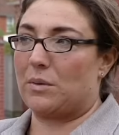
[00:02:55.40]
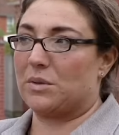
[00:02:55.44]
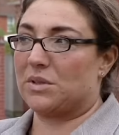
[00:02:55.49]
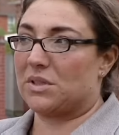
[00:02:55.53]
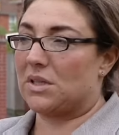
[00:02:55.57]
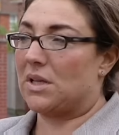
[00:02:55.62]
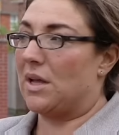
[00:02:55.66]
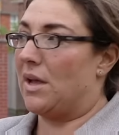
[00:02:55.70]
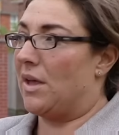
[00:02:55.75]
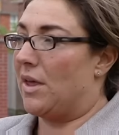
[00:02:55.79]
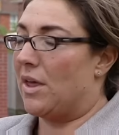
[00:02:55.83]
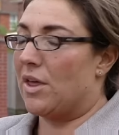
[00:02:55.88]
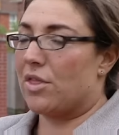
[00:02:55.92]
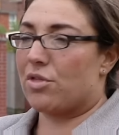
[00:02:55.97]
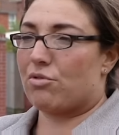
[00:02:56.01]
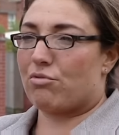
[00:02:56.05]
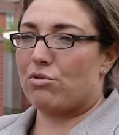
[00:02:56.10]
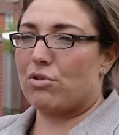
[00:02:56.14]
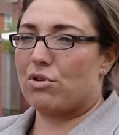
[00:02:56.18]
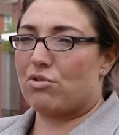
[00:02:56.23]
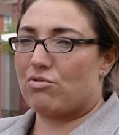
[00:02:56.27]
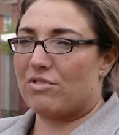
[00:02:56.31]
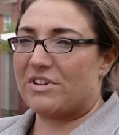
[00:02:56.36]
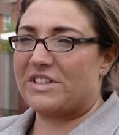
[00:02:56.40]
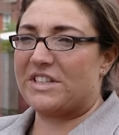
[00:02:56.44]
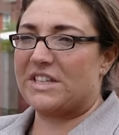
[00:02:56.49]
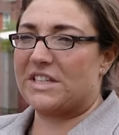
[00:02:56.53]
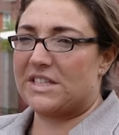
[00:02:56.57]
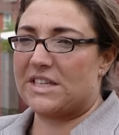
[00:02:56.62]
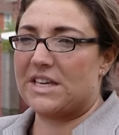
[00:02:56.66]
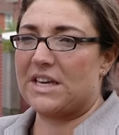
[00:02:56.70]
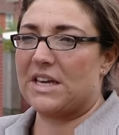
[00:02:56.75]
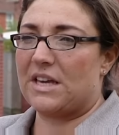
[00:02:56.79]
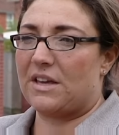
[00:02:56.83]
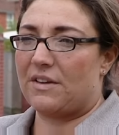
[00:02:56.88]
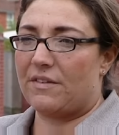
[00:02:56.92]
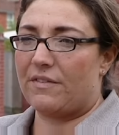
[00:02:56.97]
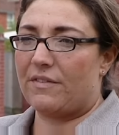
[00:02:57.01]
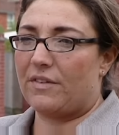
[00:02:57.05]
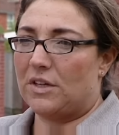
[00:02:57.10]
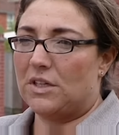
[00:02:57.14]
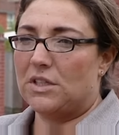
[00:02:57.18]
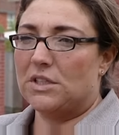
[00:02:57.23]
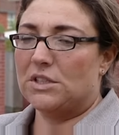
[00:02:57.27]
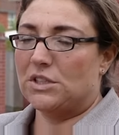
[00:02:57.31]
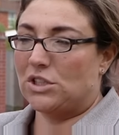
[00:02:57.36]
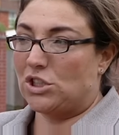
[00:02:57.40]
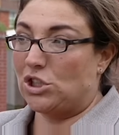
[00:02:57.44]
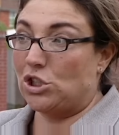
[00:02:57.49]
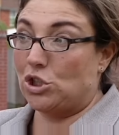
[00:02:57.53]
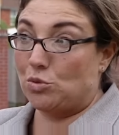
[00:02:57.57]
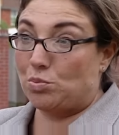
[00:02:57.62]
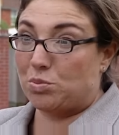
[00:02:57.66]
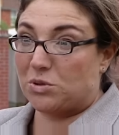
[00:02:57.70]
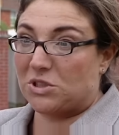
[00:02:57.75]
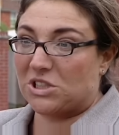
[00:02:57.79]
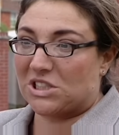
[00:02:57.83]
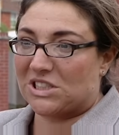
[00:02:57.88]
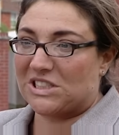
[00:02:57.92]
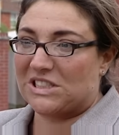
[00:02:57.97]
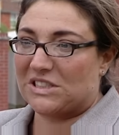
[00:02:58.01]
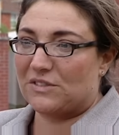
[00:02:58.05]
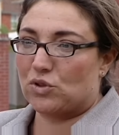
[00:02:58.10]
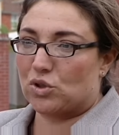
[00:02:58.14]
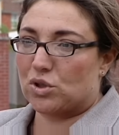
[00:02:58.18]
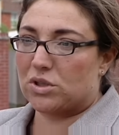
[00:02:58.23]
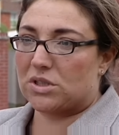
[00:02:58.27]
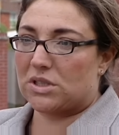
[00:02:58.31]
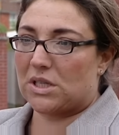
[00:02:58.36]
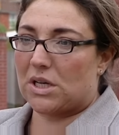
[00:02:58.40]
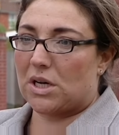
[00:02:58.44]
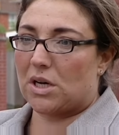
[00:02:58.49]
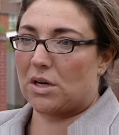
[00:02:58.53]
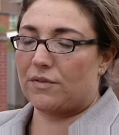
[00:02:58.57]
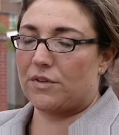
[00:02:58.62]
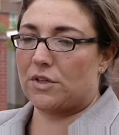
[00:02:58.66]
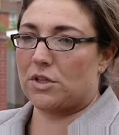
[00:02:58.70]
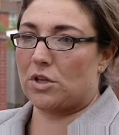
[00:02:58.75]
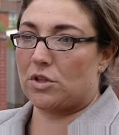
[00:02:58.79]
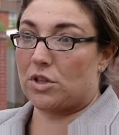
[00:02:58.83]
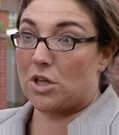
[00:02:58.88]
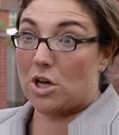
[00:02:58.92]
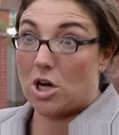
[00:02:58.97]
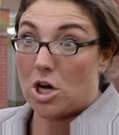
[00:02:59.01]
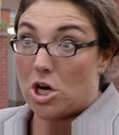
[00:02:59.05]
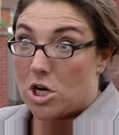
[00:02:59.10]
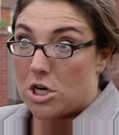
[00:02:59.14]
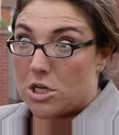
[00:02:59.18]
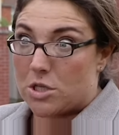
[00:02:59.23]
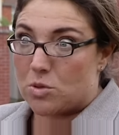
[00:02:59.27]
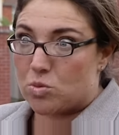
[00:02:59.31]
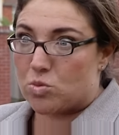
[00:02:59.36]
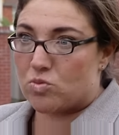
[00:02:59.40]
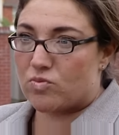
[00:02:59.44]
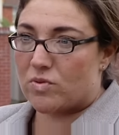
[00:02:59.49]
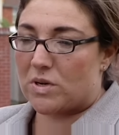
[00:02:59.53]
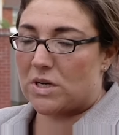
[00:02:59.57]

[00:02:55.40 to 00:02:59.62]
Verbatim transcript: but it was through gritted teeth. You behave yourself. You know, the eyes were